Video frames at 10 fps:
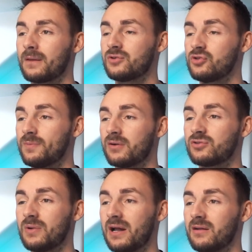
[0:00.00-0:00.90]

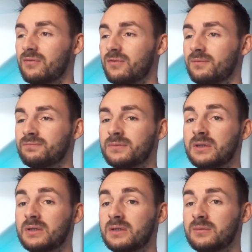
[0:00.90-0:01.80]
£2.12
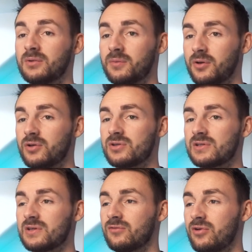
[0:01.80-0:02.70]
per
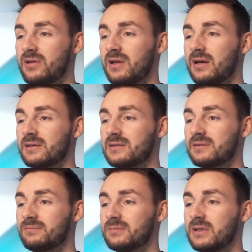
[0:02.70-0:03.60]
purchase on
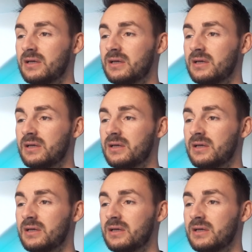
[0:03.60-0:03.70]
retargeting,